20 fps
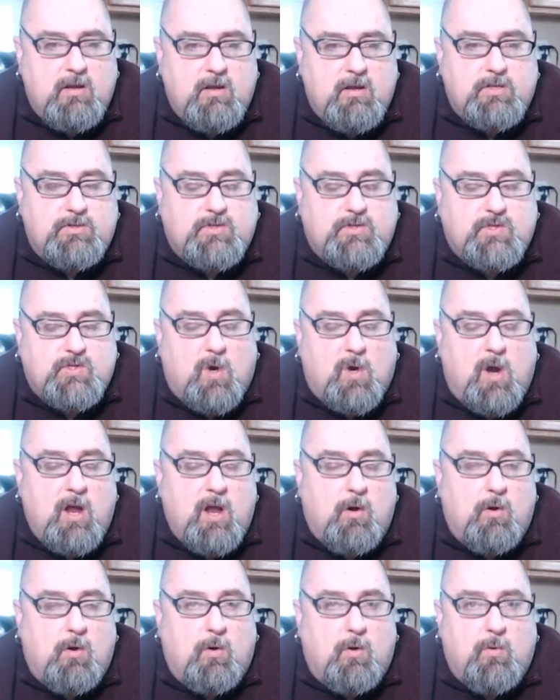
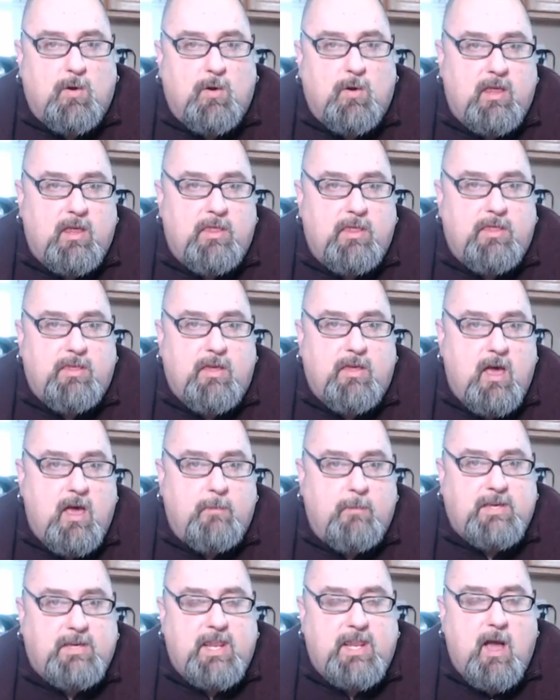struggle with
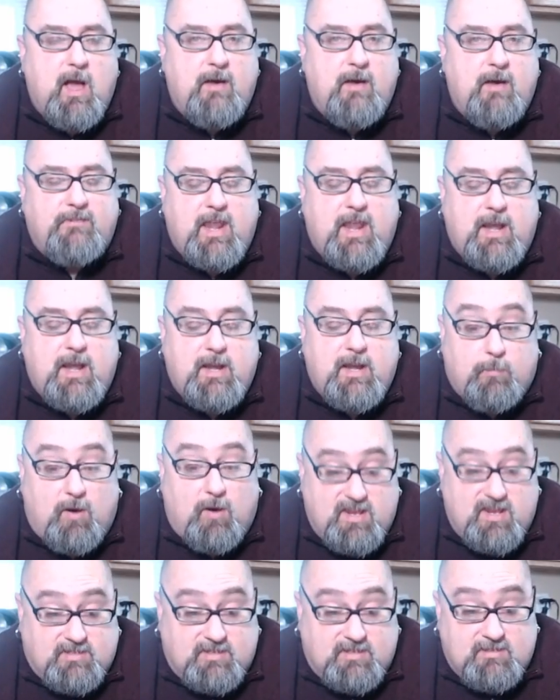getting off of
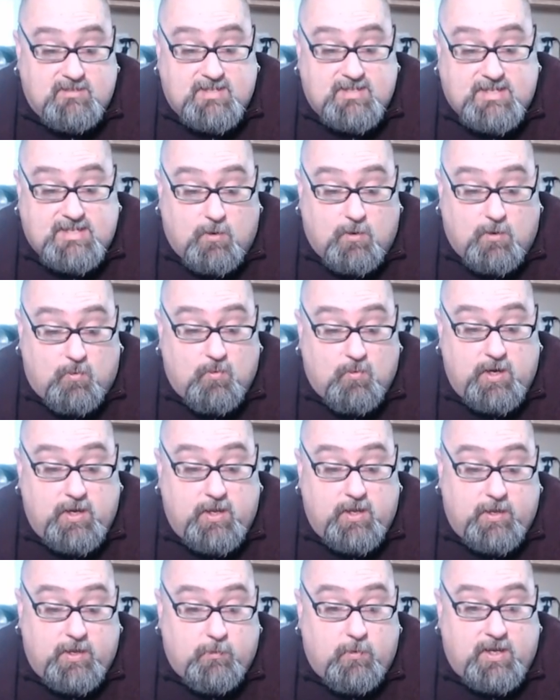antidepressants. That's a
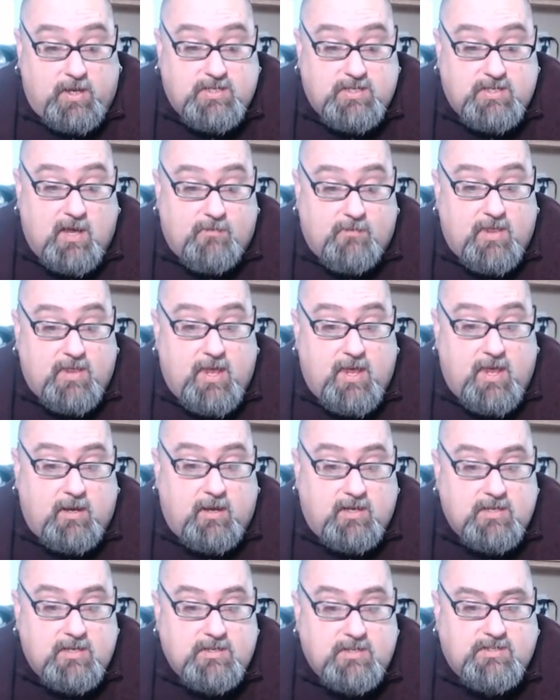really, really tough thing.
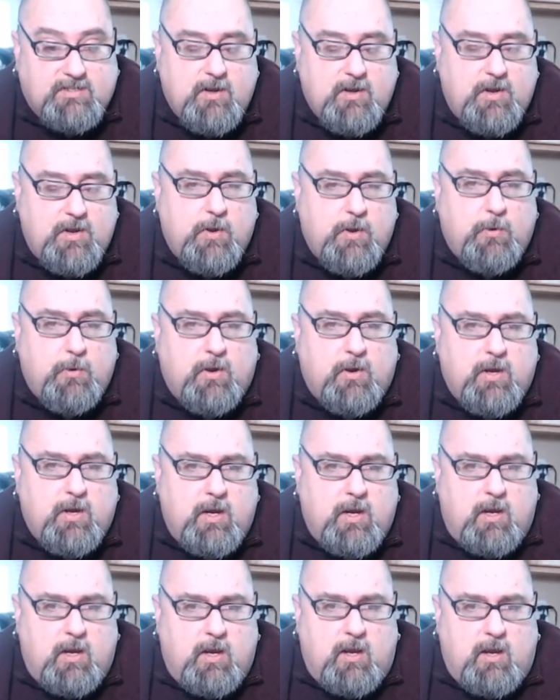Because, you know,
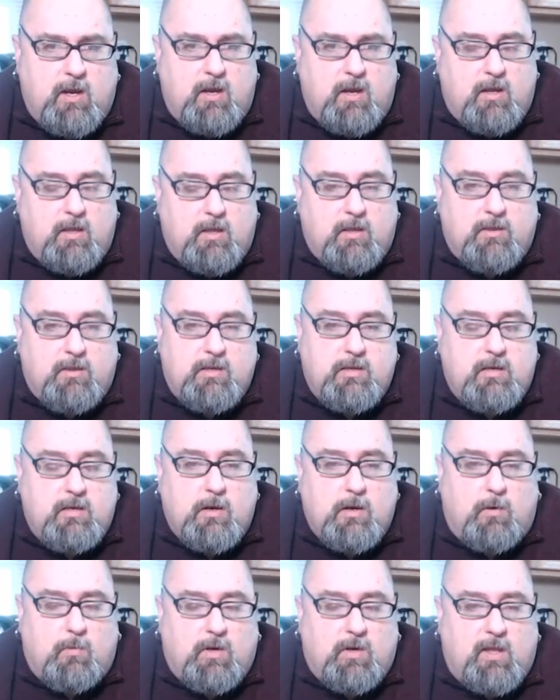you
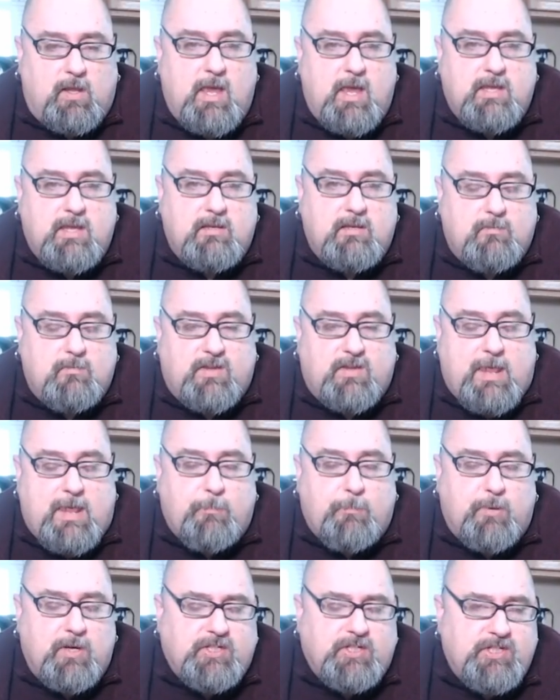don't realize, when they
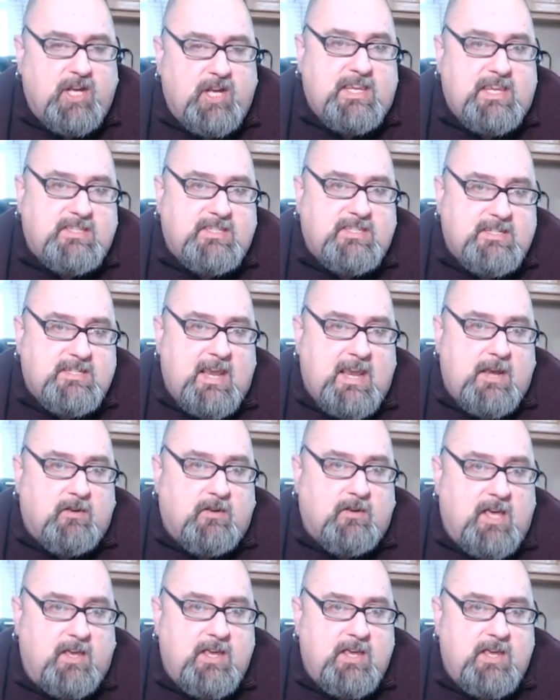put you on these things, they don't
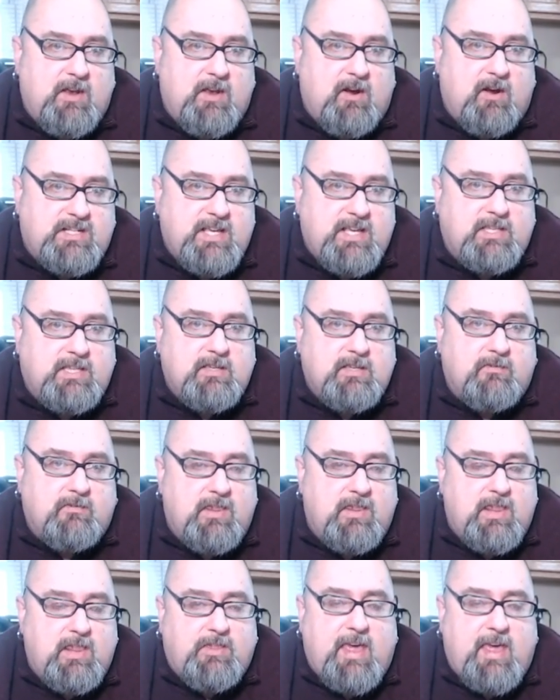tell you they're addictive
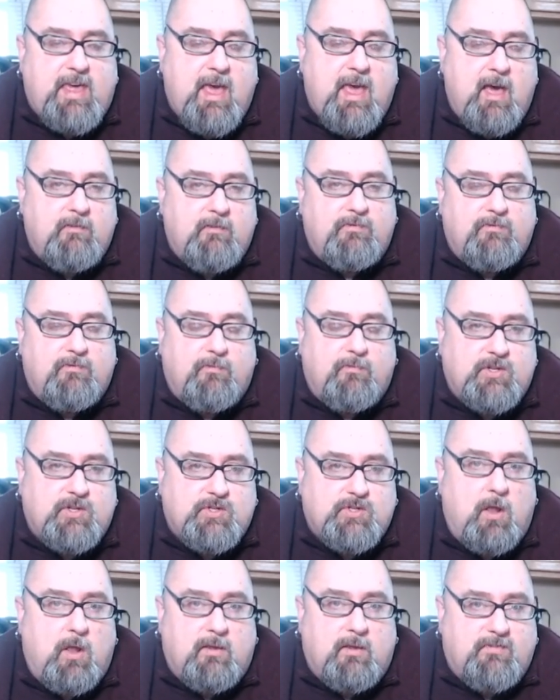and that they have
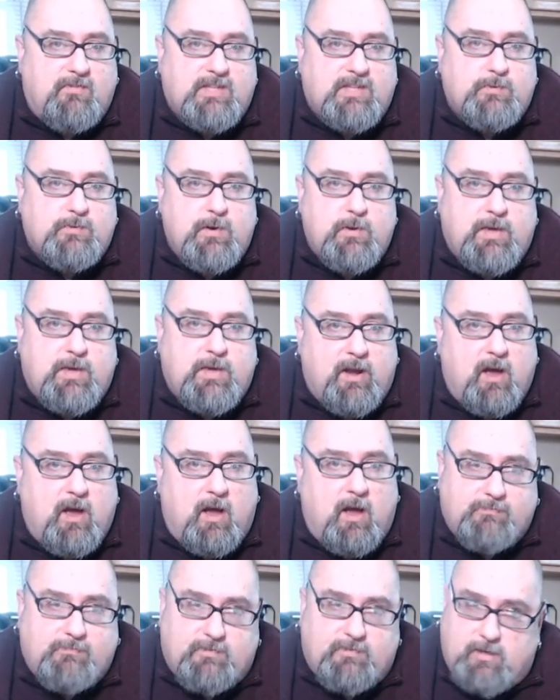withdrawal effects when you get
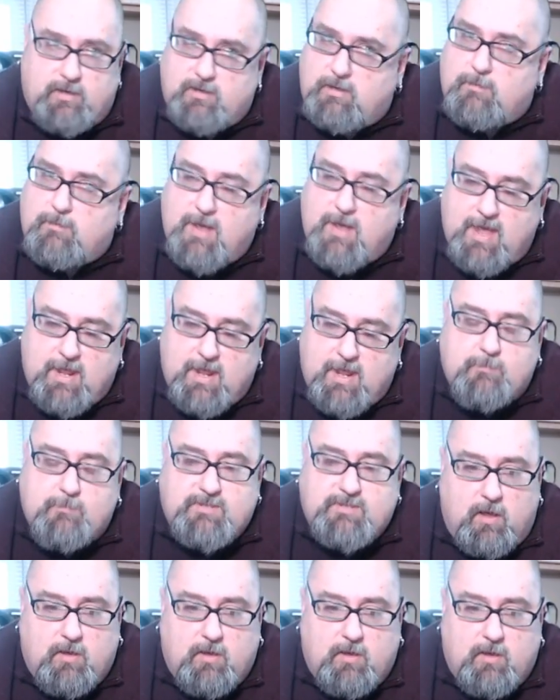off. And man, I'm
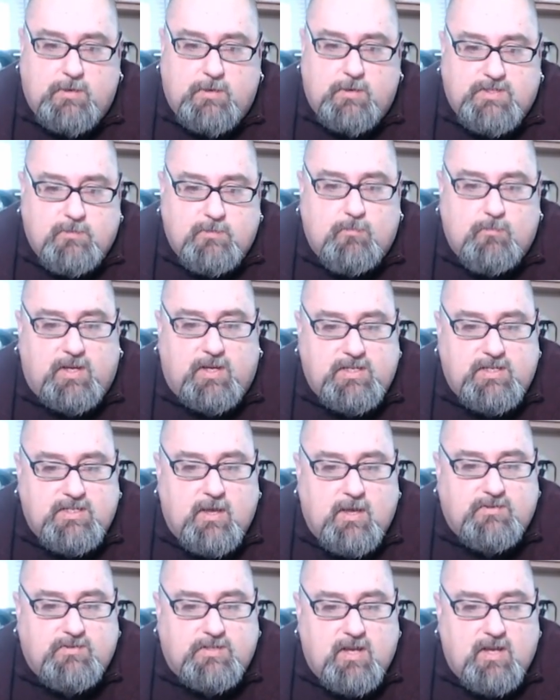telling you, it's some really
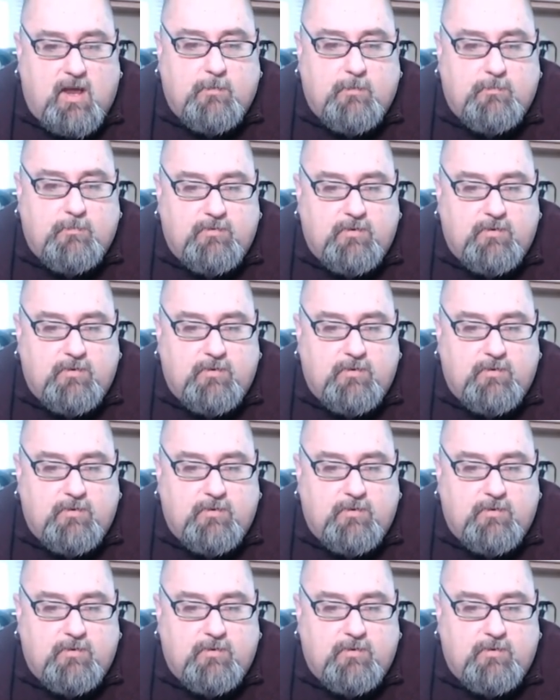tough stuff.